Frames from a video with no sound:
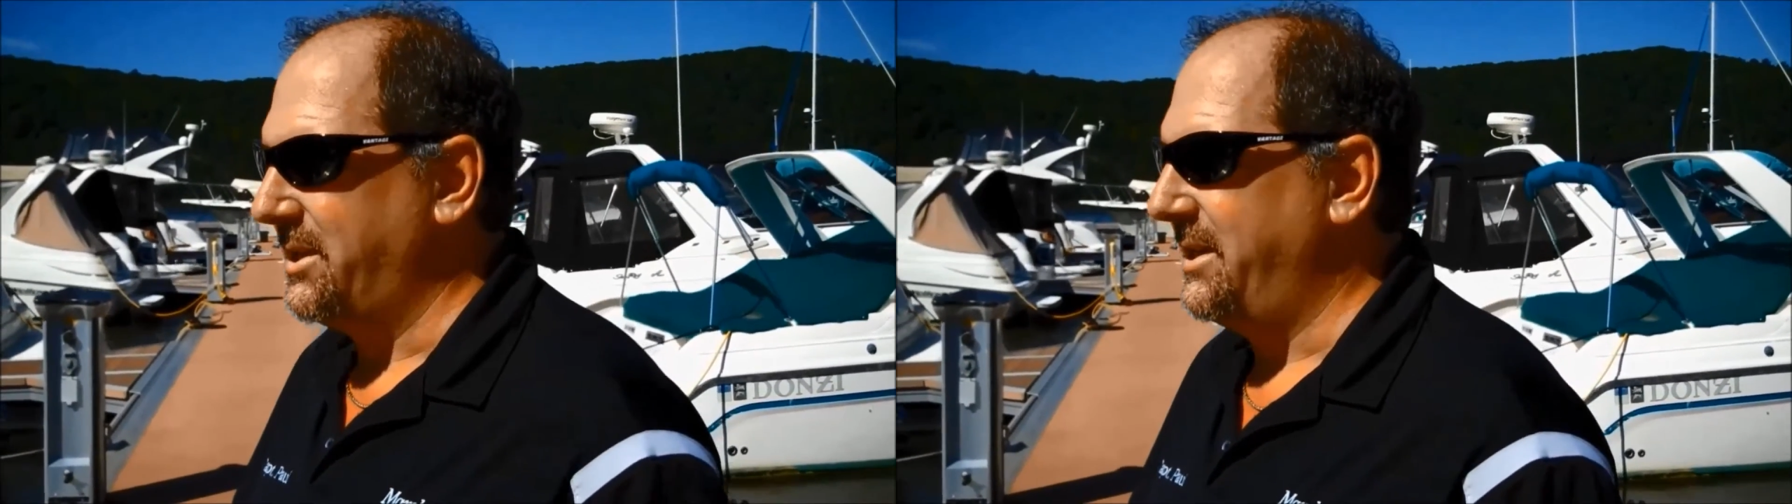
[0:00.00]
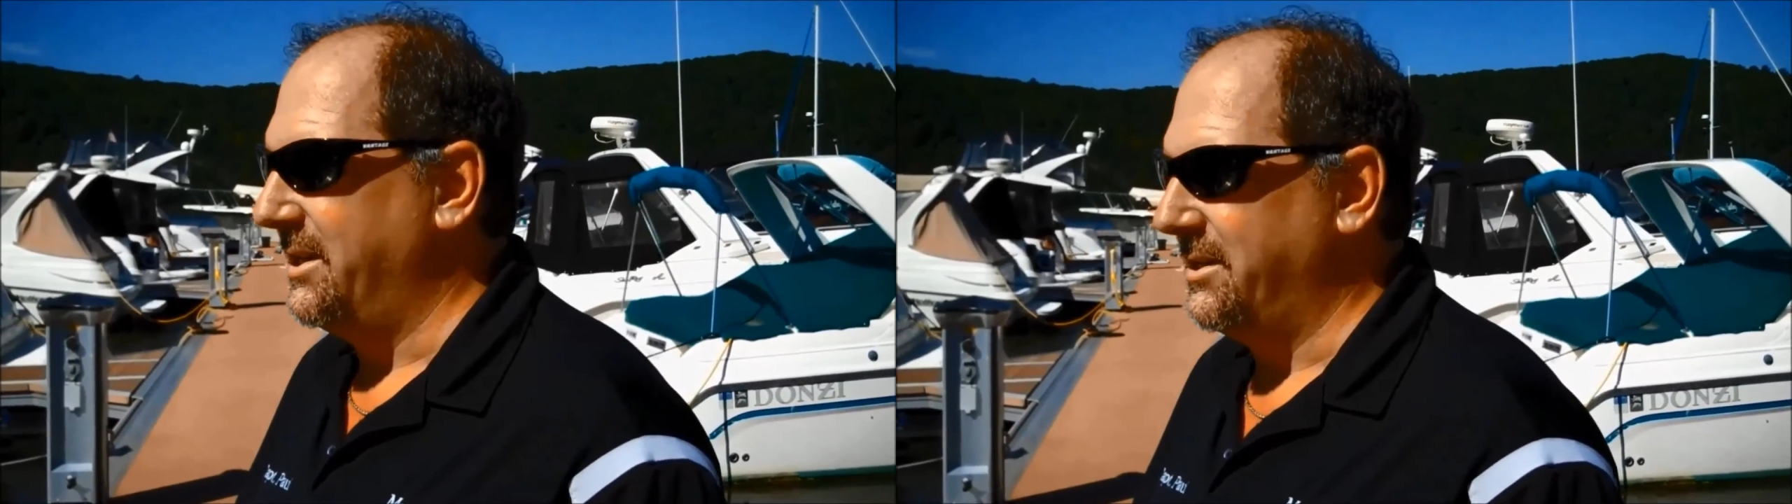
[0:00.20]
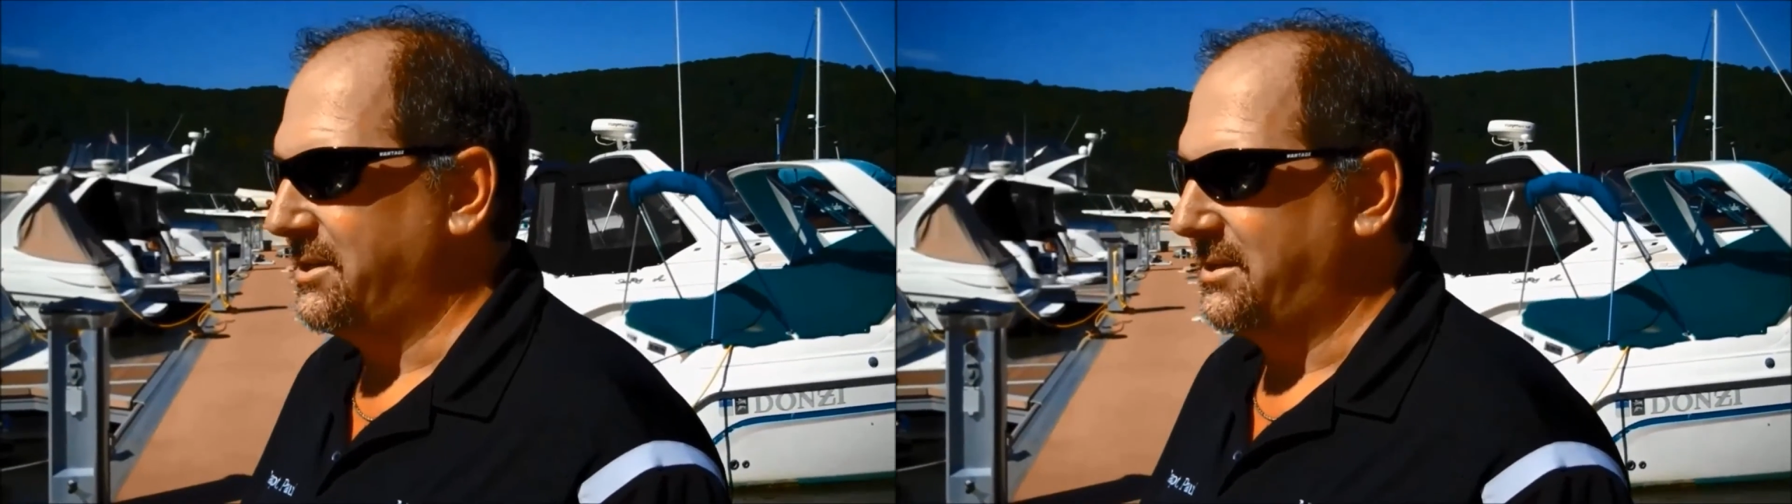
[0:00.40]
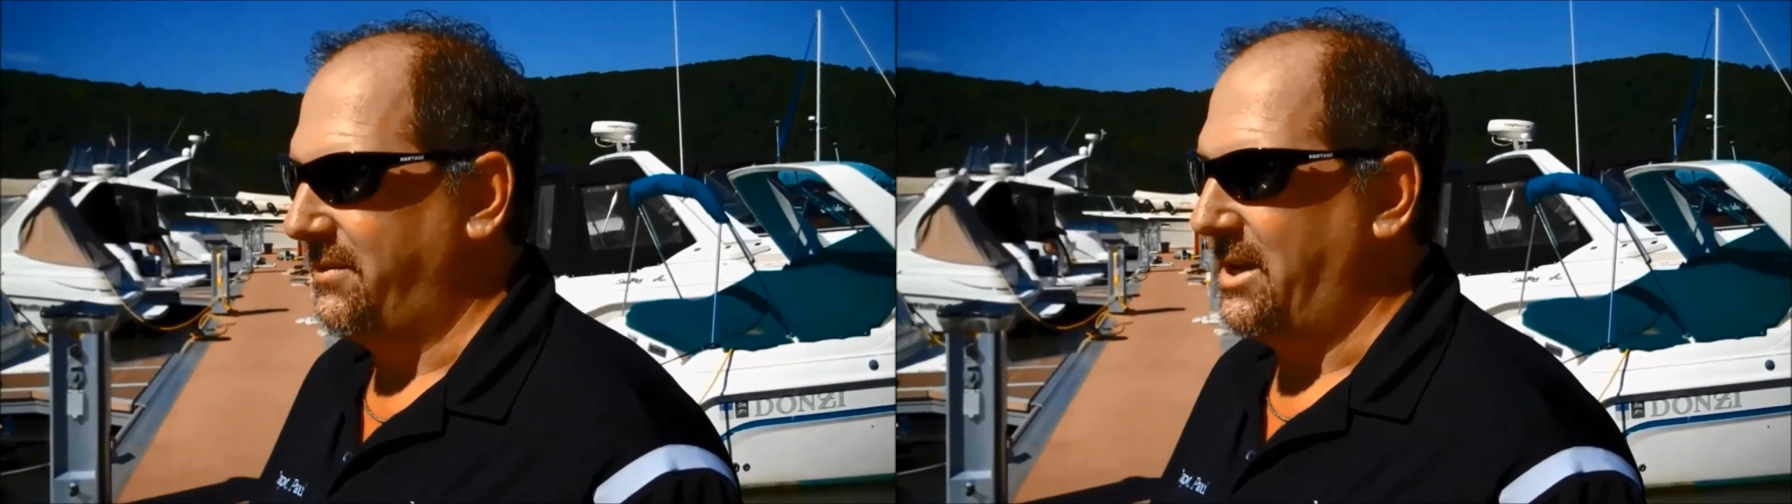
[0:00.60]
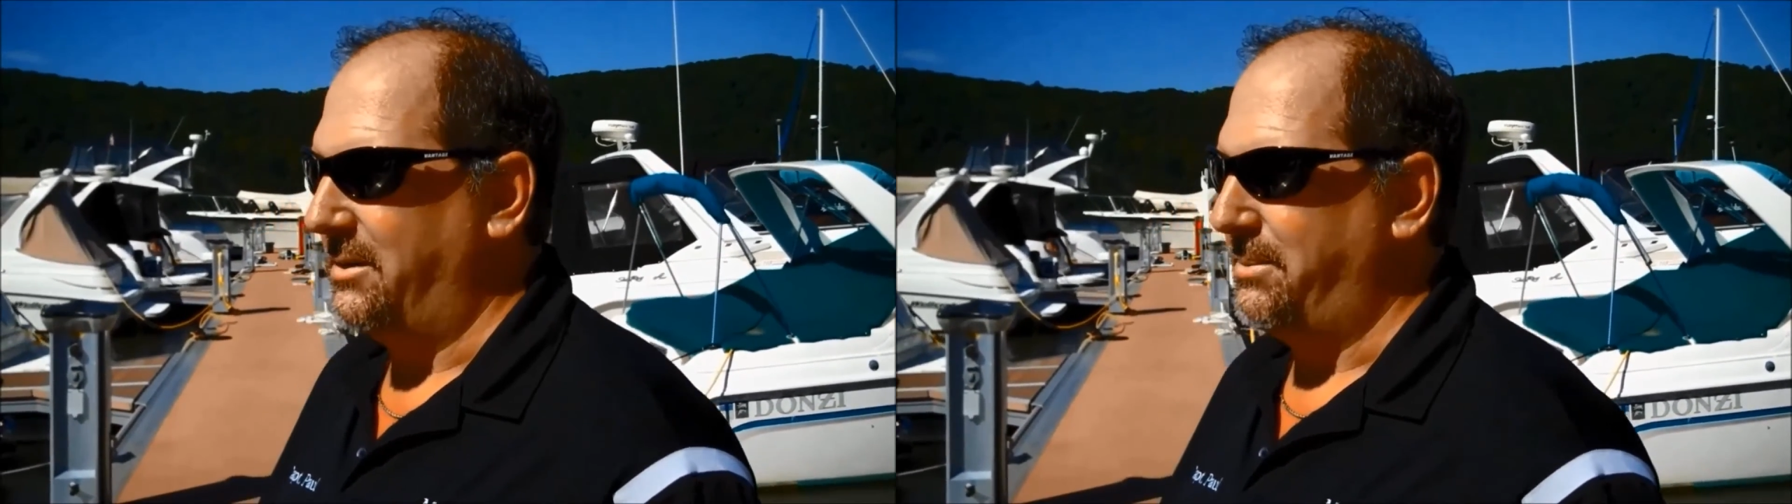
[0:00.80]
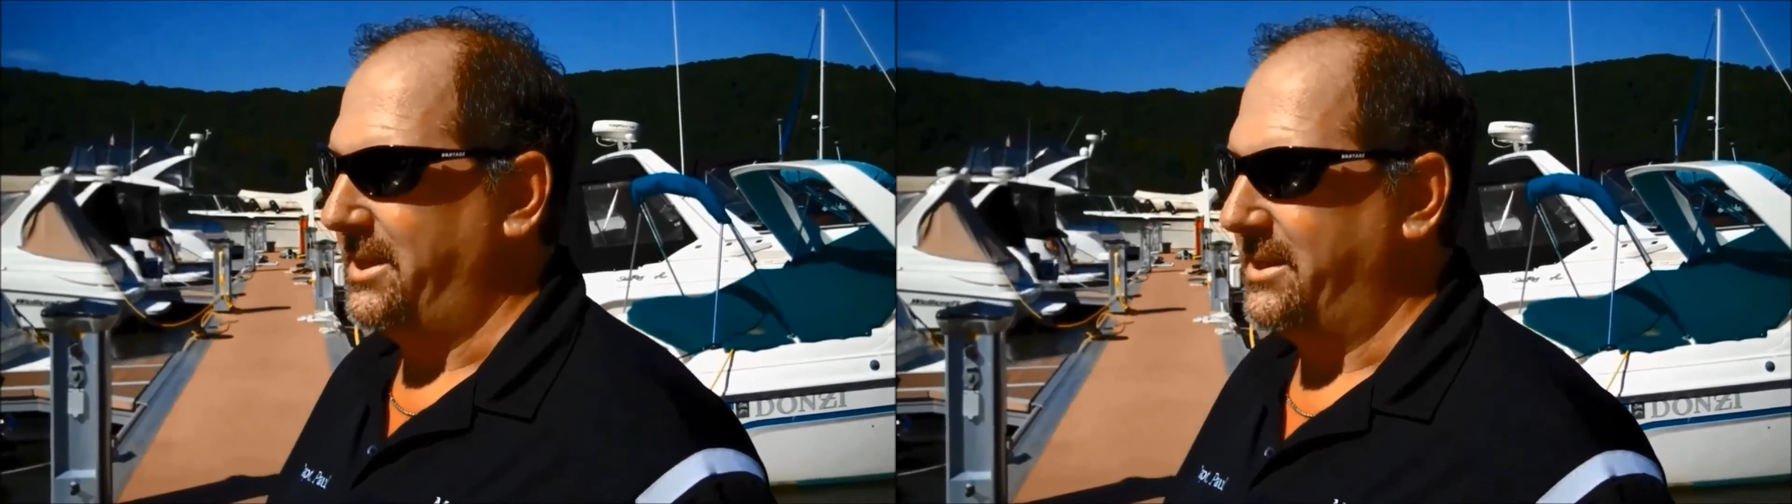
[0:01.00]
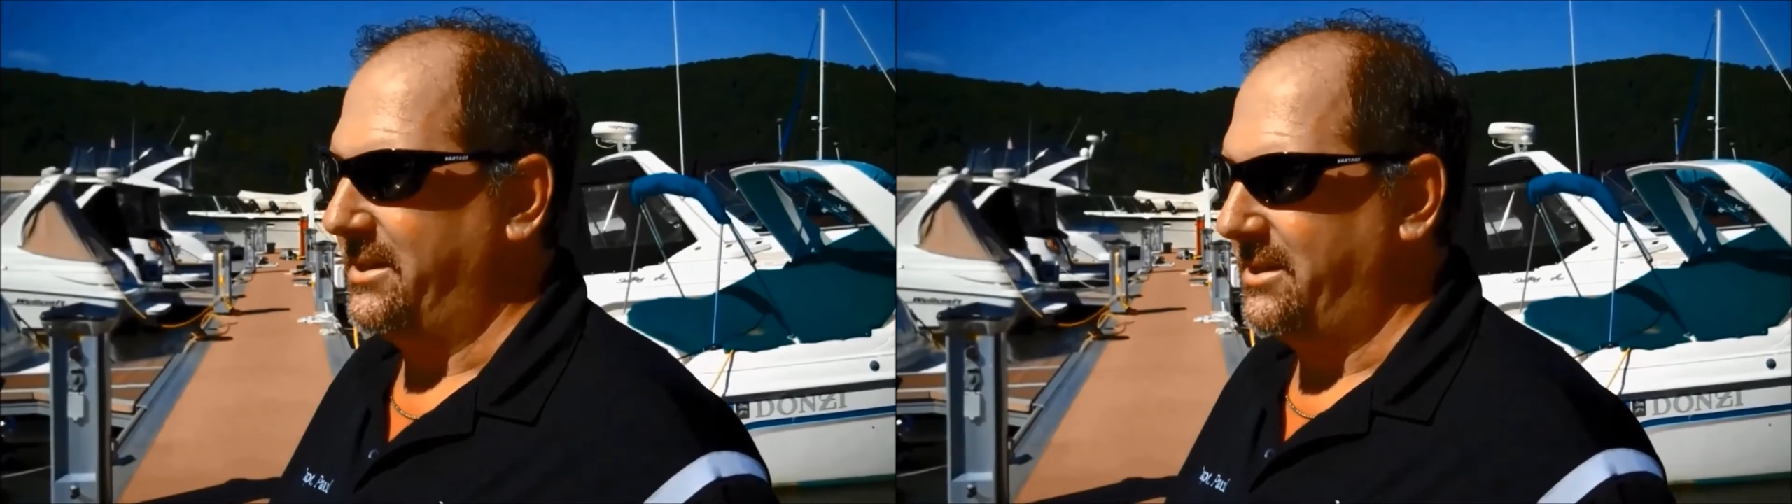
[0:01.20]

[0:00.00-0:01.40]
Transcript: years developing